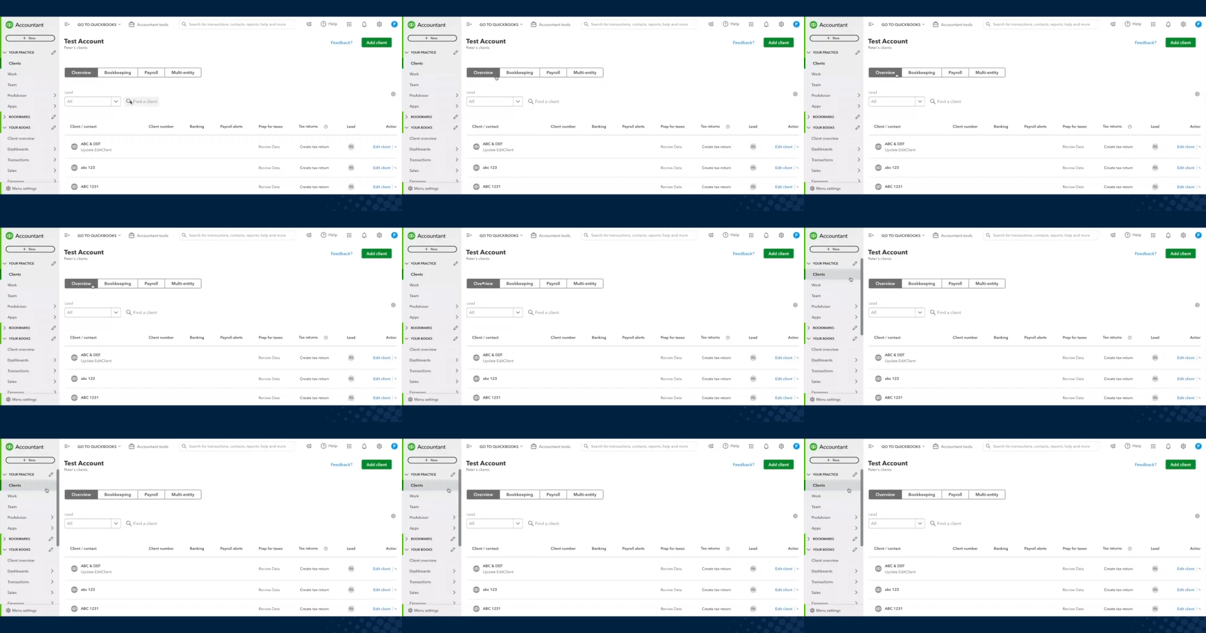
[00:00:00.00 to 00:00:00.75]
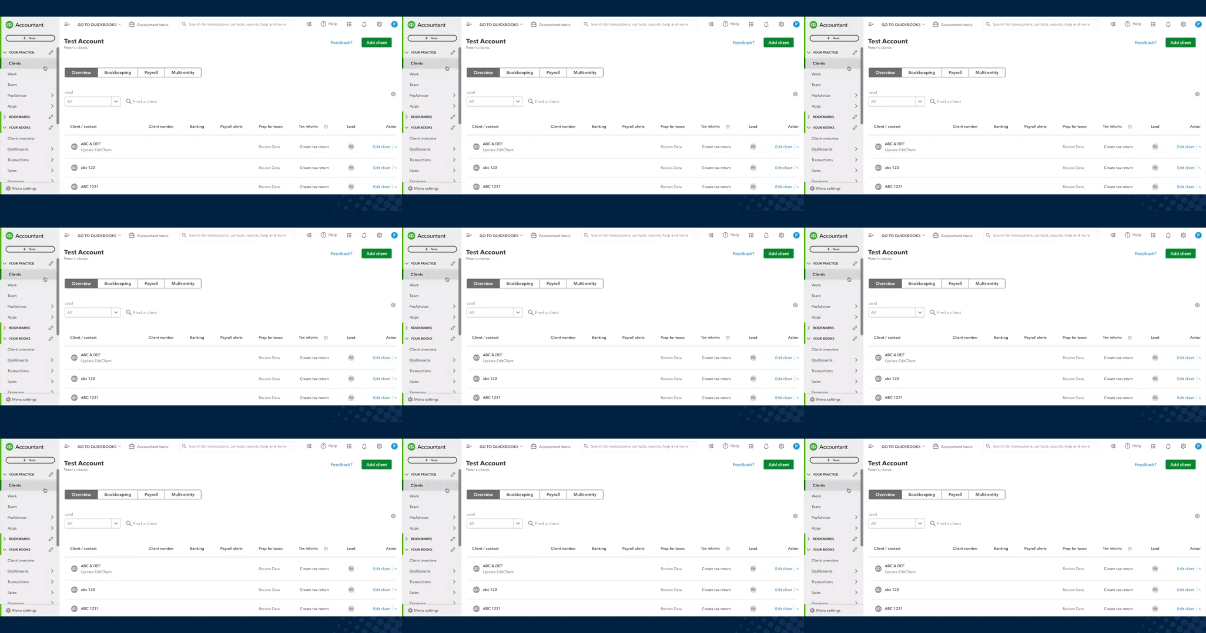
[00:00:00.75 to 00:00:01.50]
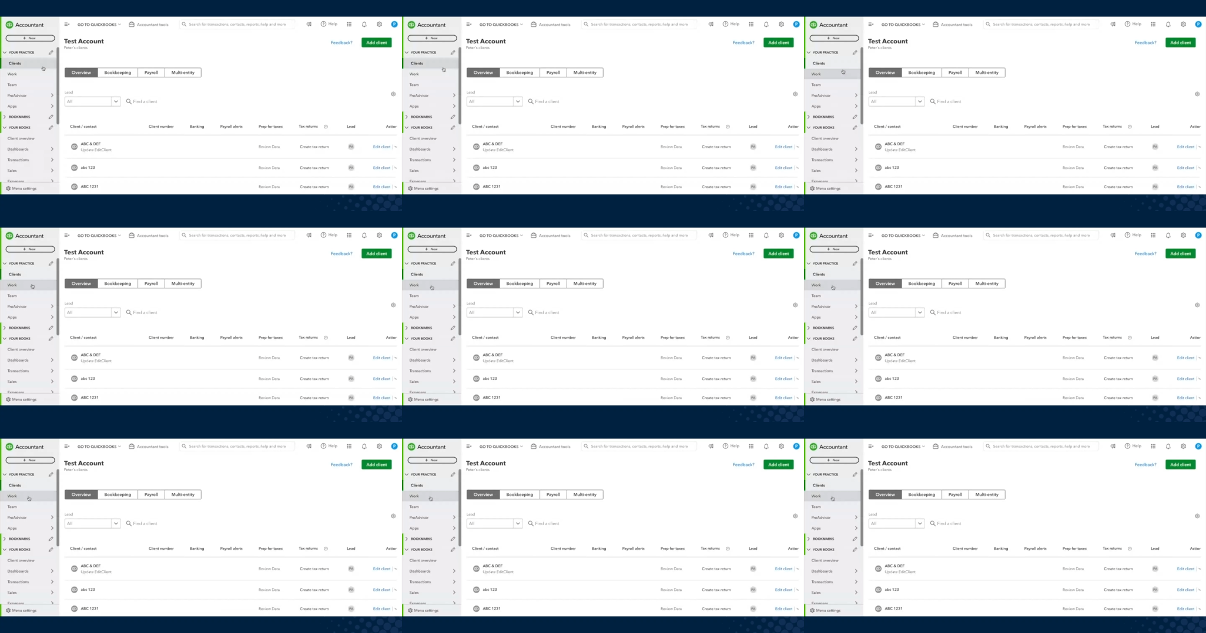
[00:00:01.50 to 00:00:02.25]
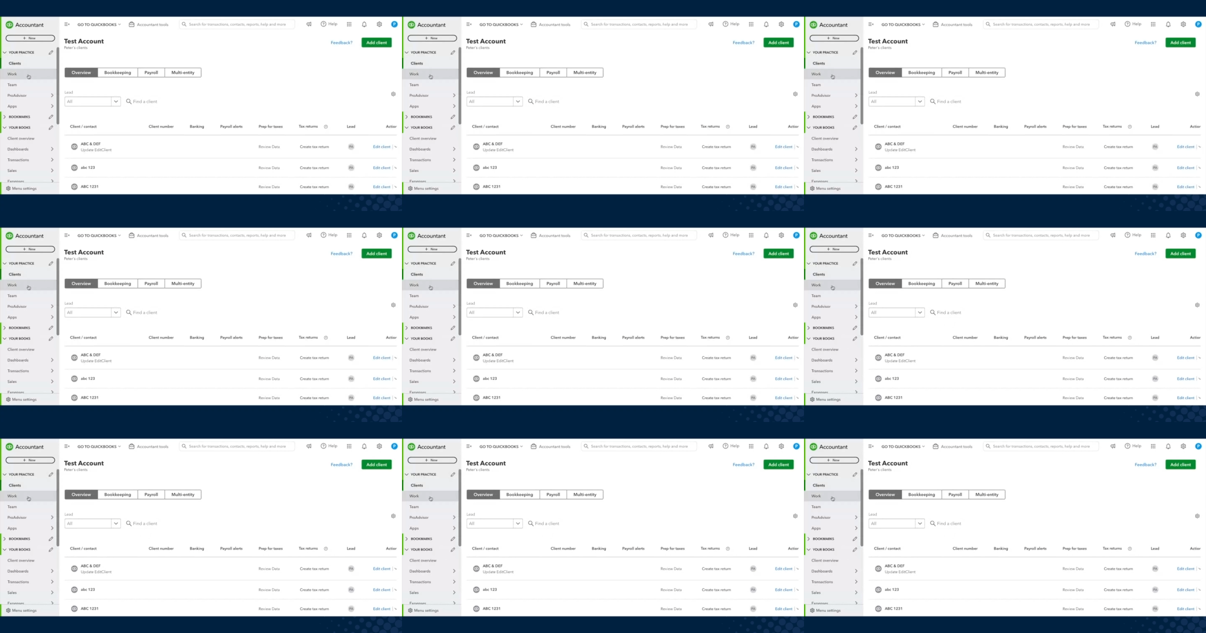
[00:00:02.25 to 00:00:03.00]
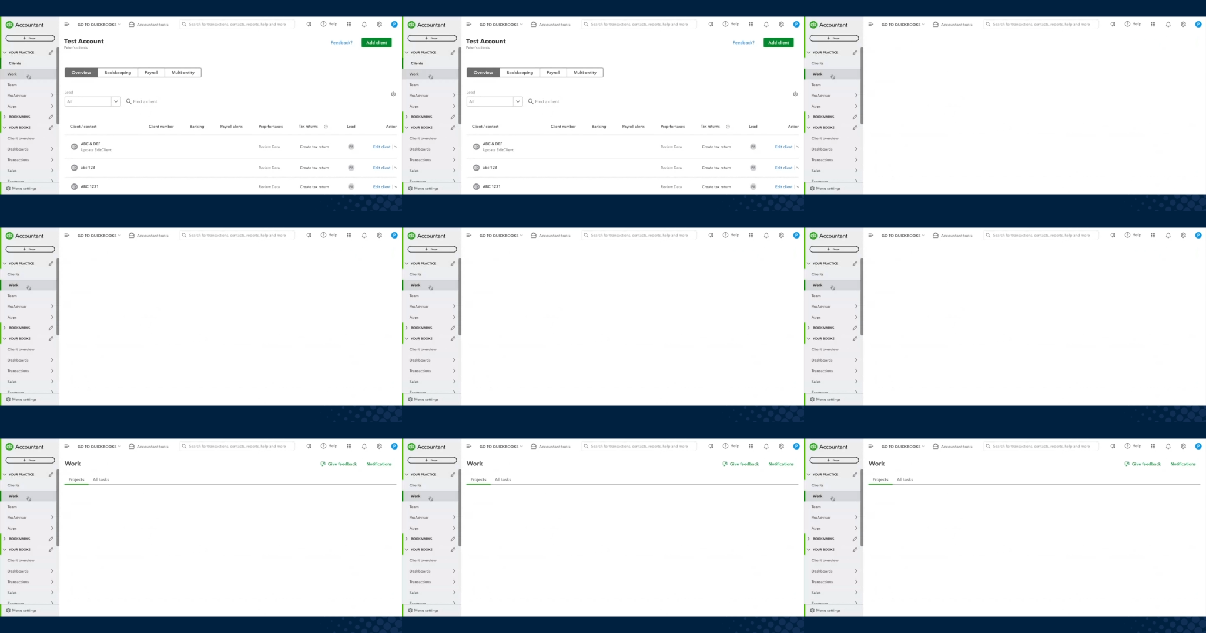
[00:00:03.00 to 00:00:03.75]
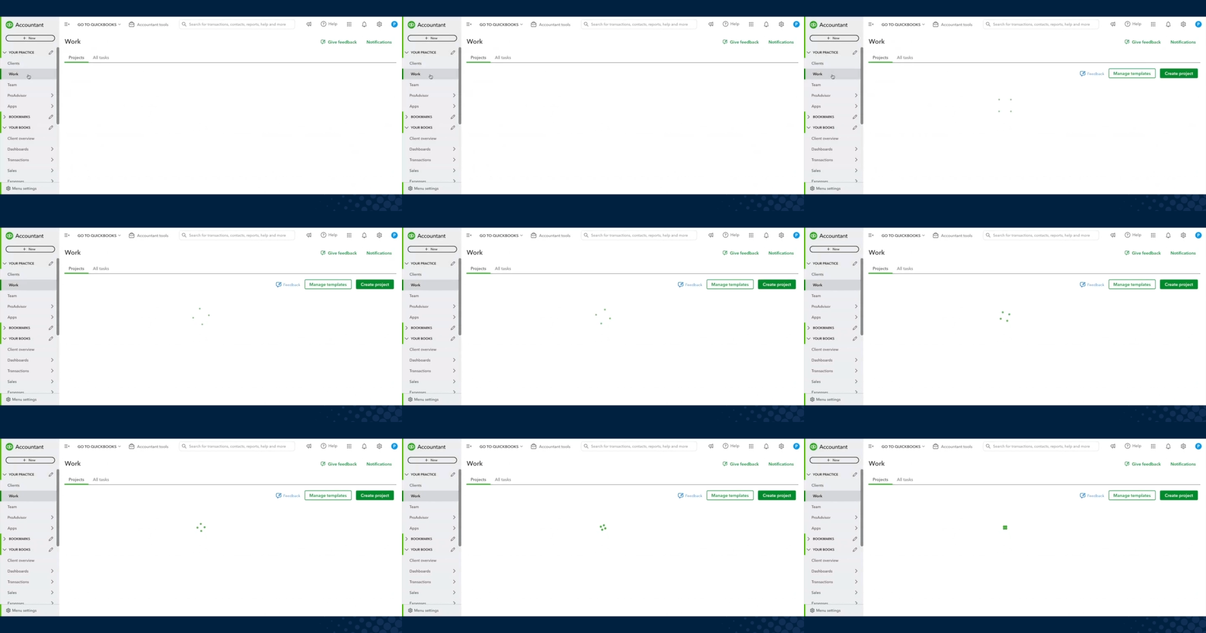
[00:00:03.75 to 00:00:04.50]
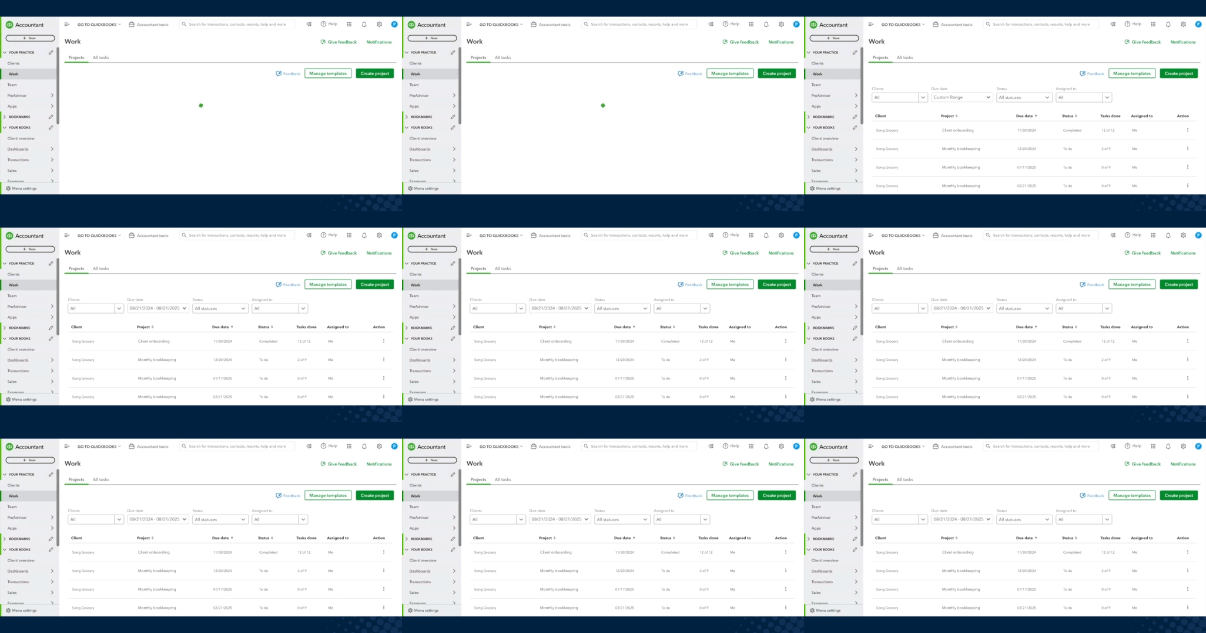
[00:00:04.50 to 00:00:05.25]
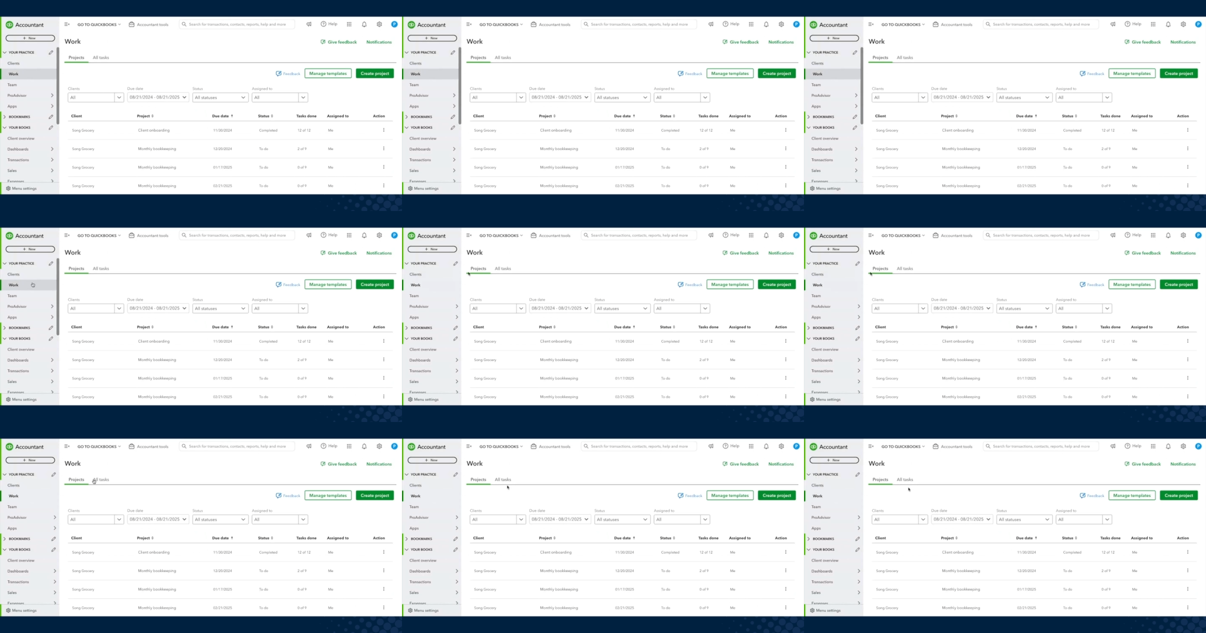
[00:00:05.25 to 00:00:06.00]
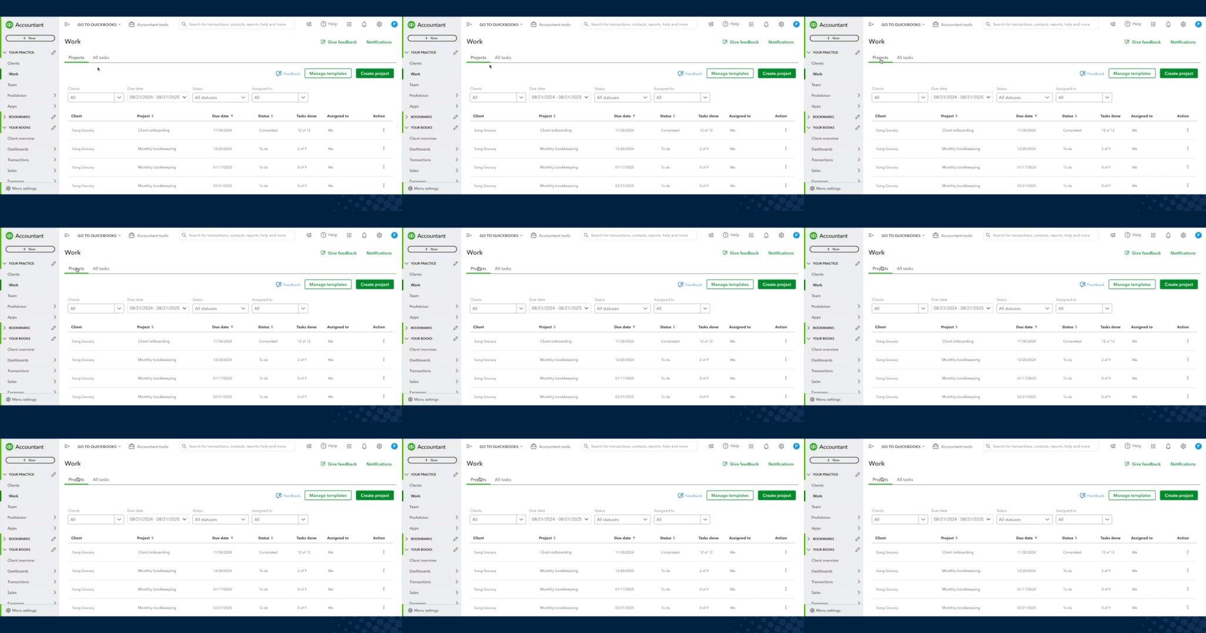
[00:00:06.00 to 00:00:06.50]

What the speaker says: No face is visible, so there are no lips to read.